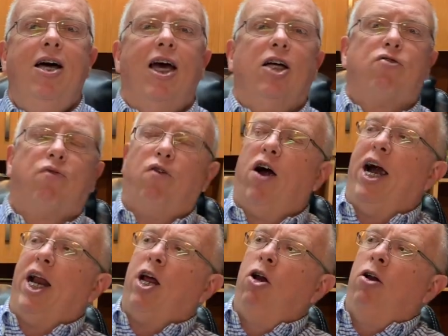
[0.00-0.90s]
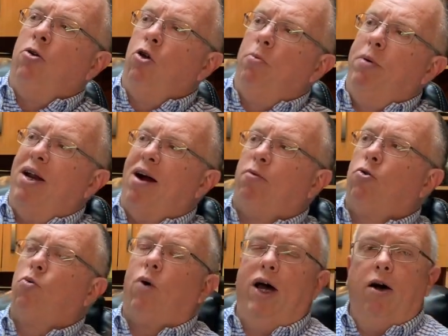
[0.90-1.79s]
It's Friday, a little bit after
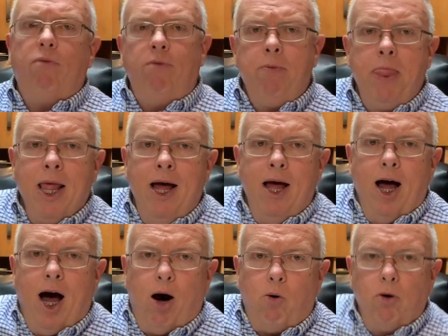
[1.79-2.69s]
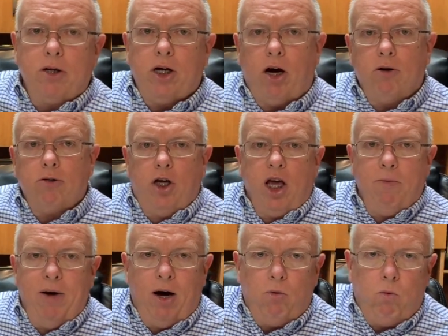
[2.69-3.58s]
12. I want to talk to you
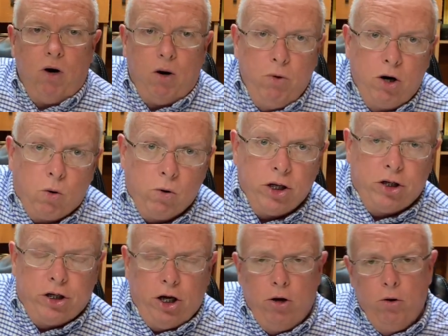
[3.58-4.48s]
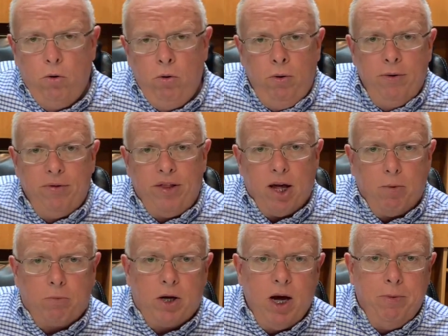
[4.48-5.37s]
about what we're going to do the
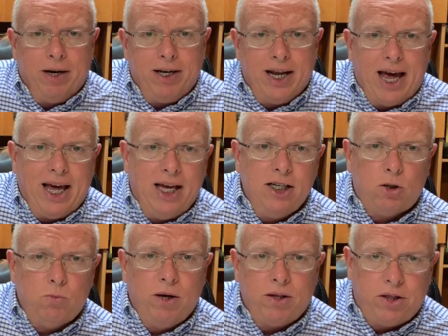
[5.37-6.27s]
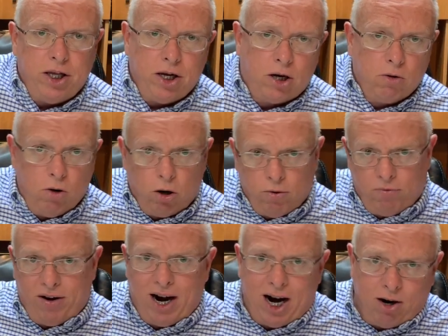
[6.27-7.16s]
upcoming days with the
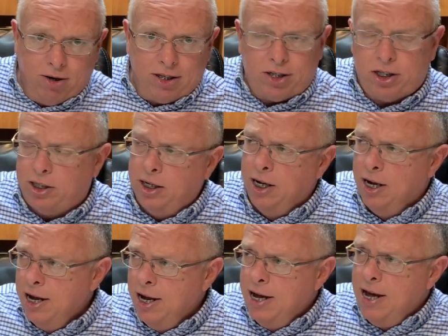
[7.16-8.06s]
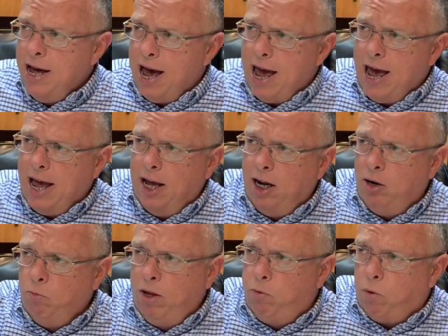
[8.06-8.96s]
coronavirus
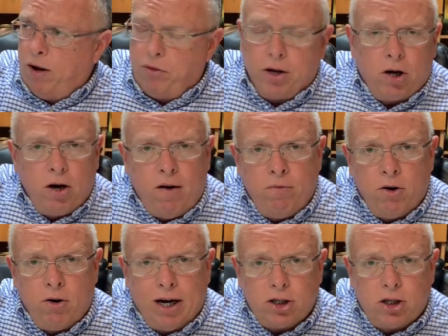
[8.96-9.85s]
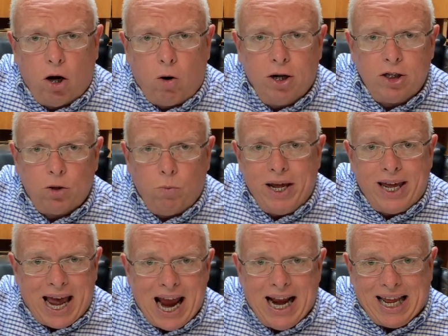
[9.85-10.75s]
and with what the governor has told us we
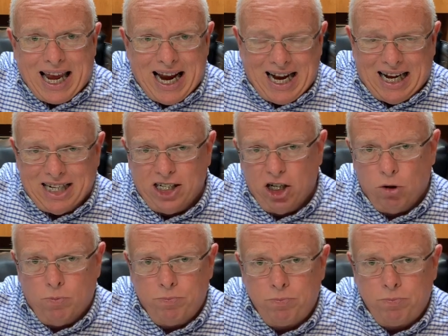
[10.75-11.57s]
can and cannot do.